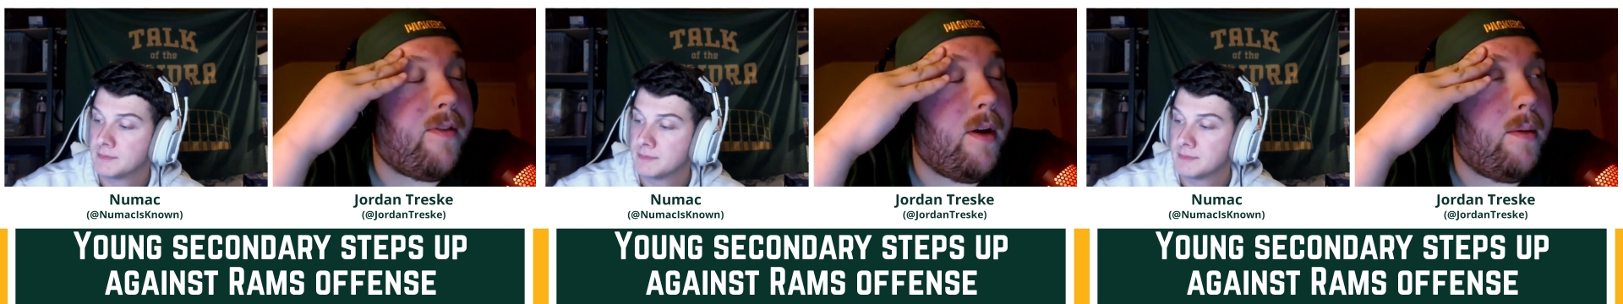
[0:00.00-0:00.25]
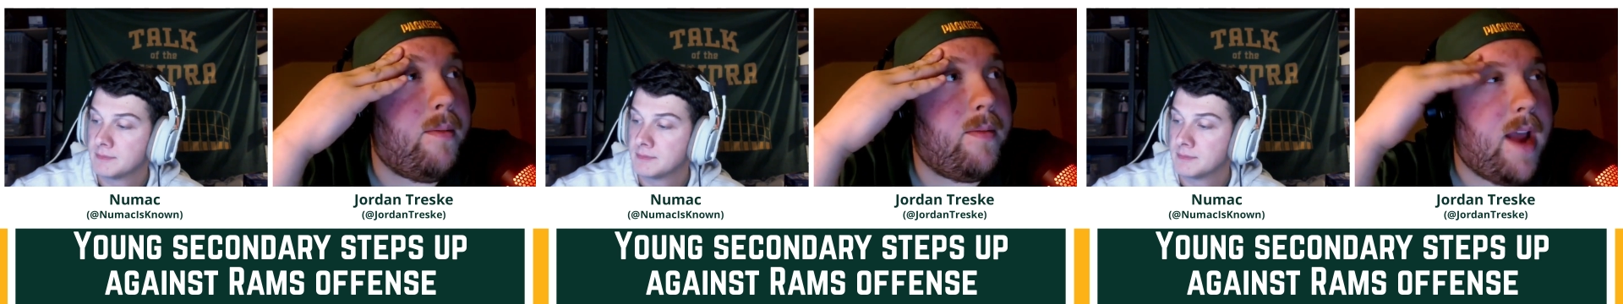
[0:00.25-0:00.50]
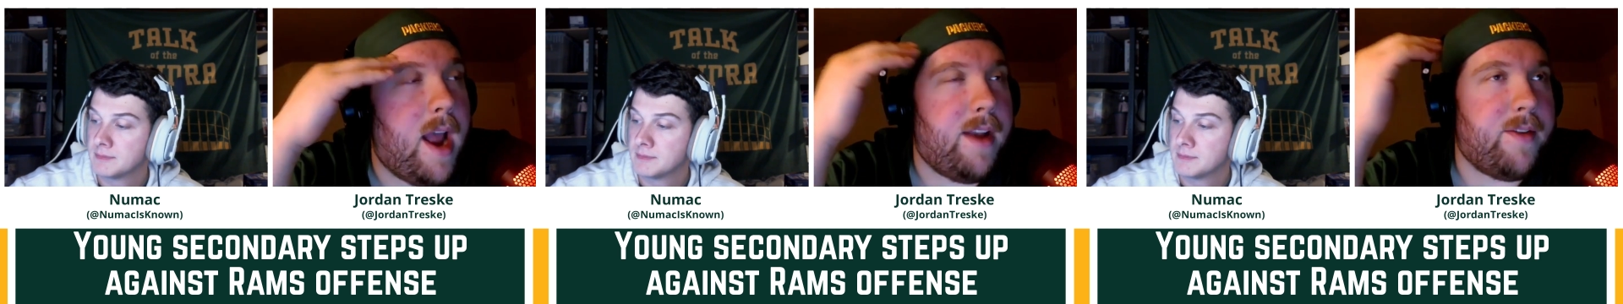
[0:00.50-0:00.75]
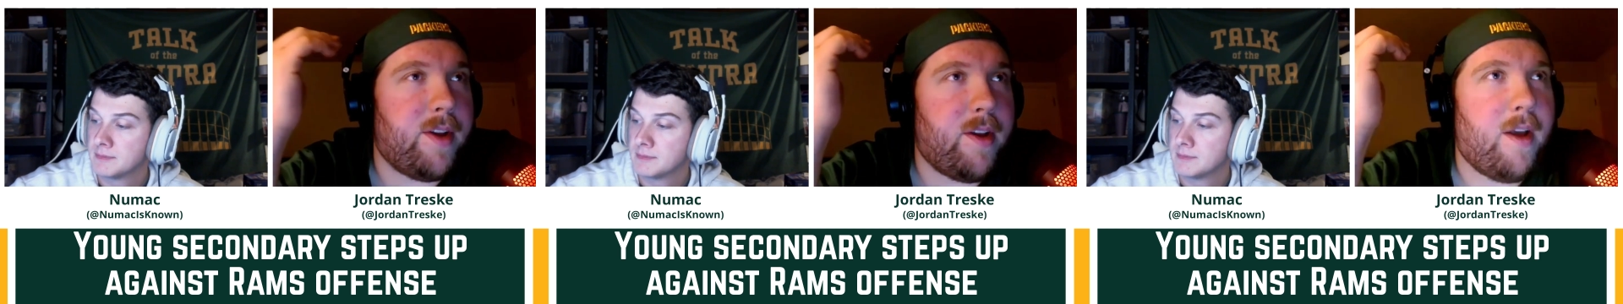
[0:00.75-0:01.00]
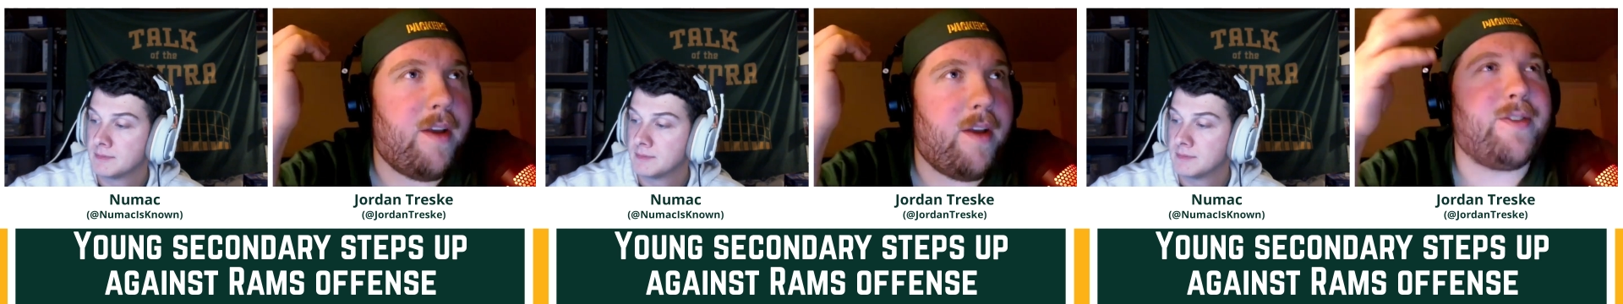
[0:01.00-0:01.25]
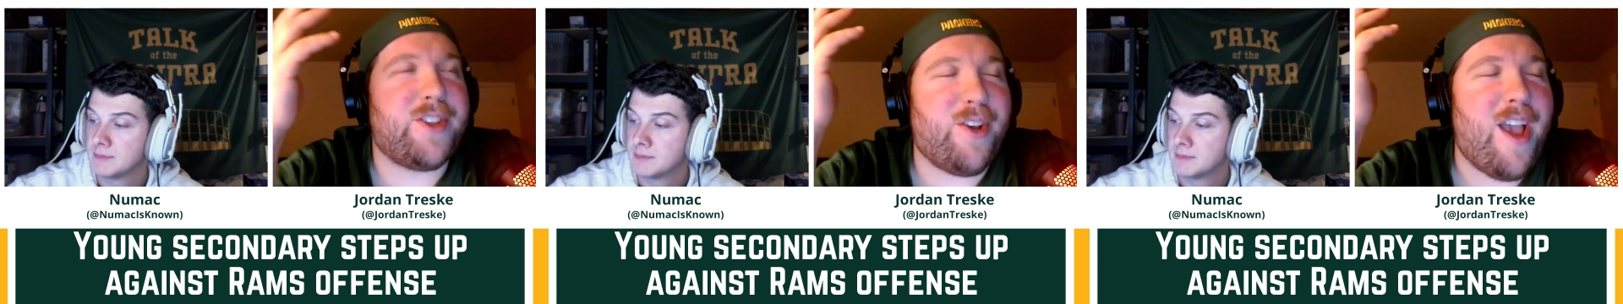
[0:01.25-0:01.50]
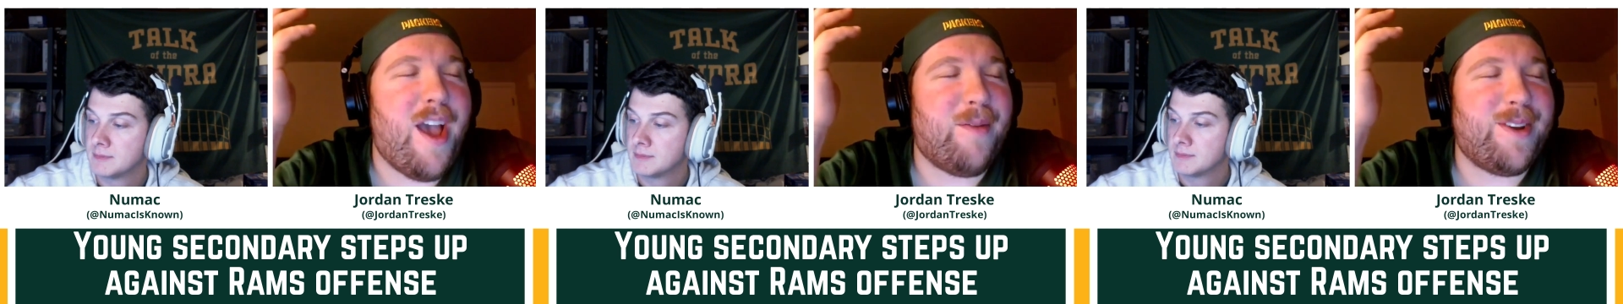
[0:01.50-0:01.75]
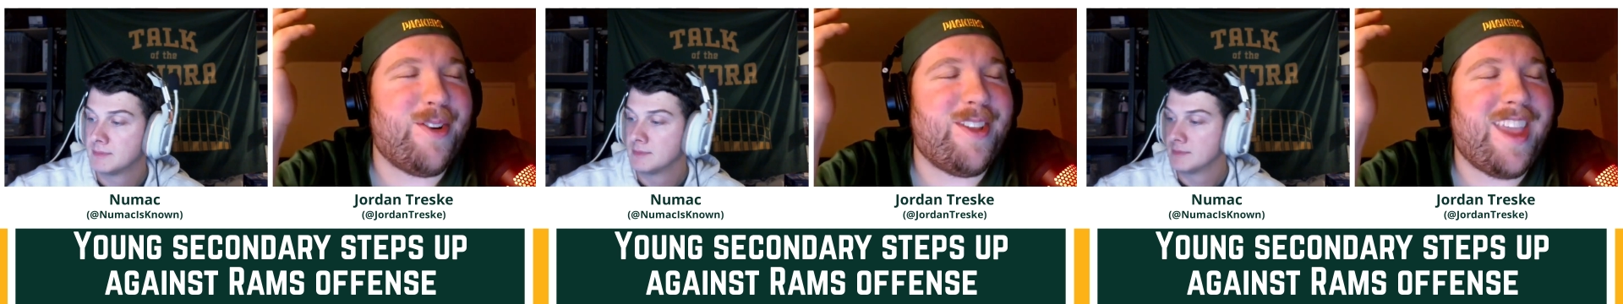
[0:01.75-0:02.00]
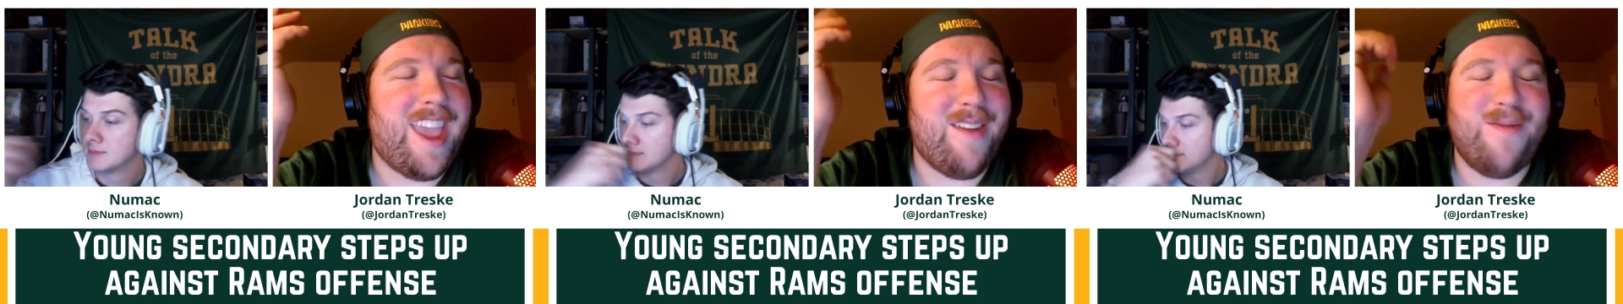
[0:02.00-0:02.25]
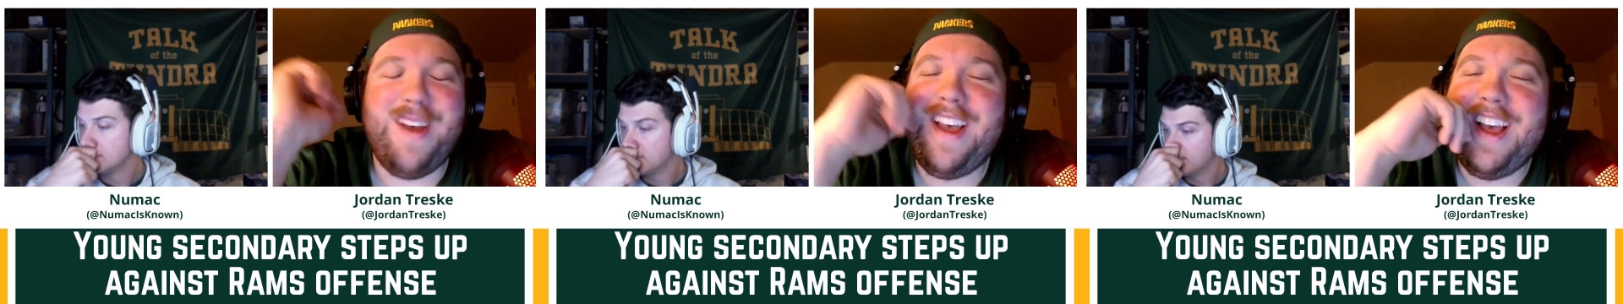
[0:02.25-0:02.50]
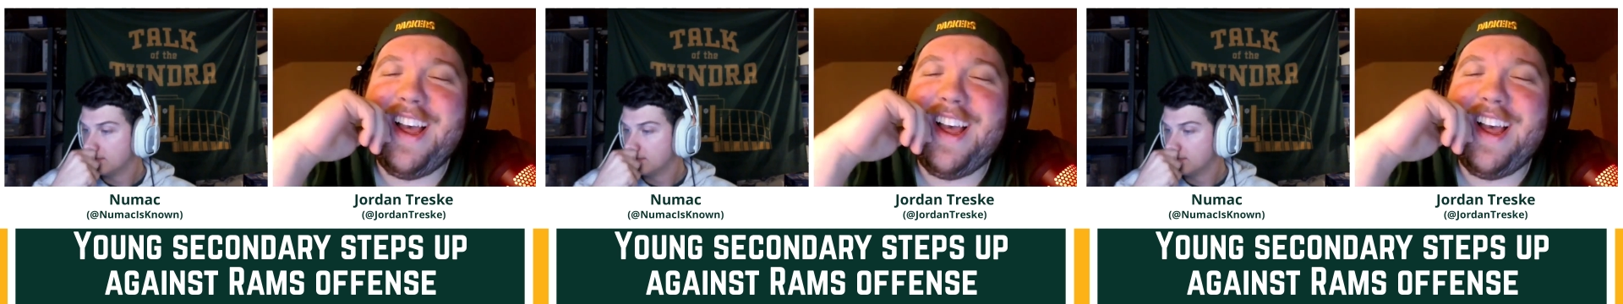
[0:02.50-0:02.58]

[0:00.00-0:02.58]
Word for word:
Speaker 1: from kind of a good. There's a good comment during the game,